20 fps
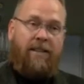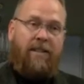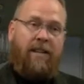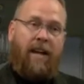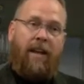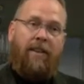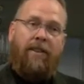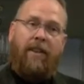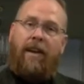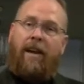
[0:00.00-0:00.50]
it's
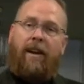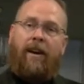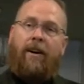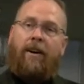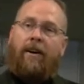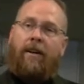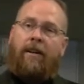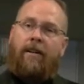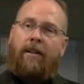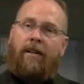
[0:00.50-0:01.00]
not
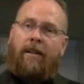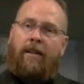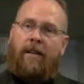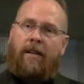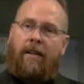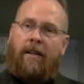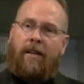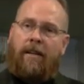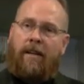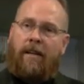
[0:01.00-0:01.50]
there.
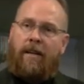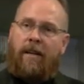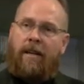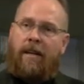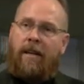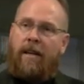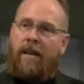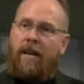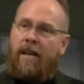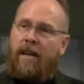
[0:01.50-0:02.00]

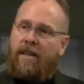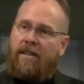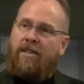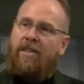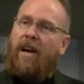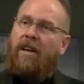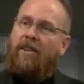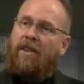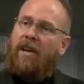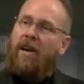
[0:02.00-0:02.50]
It's
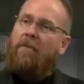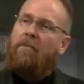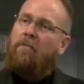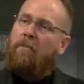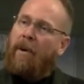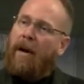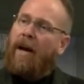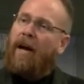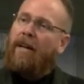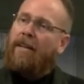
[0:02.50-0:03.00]
not there,
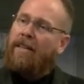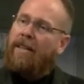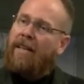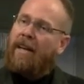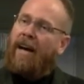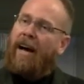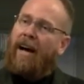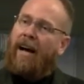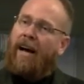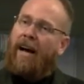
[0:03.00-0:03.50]
but
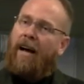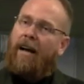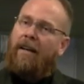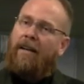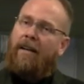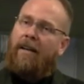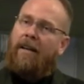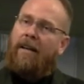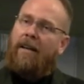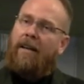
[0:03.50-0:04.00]

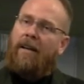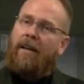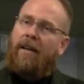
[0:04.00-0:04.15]
God